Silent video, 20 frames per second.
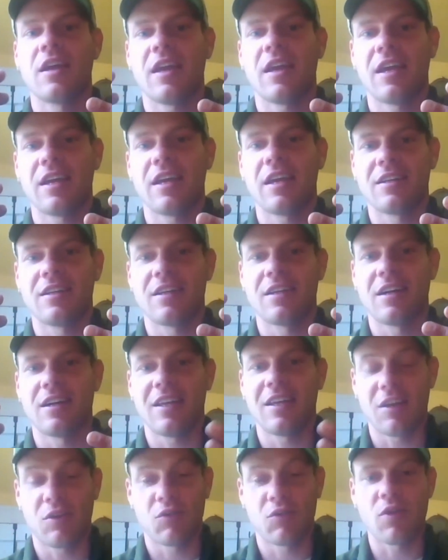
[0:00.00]
and
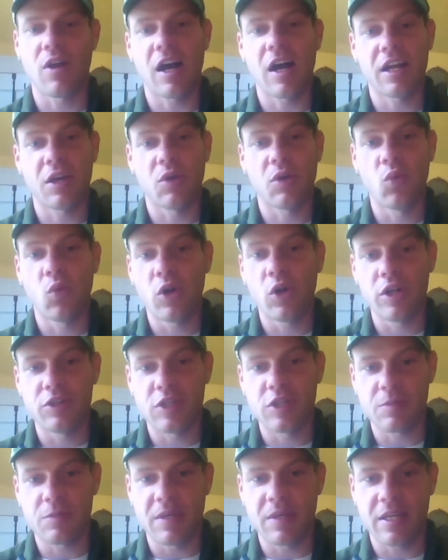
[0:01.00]
in rotting wood,
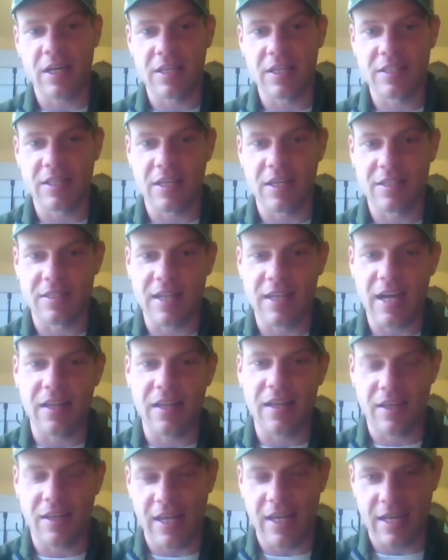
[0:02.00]
just because it
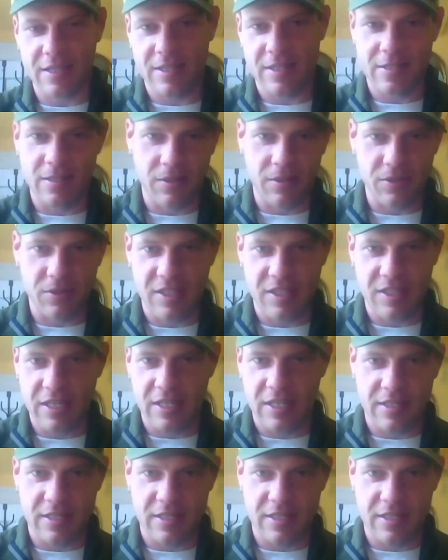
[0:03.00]
has this little seed.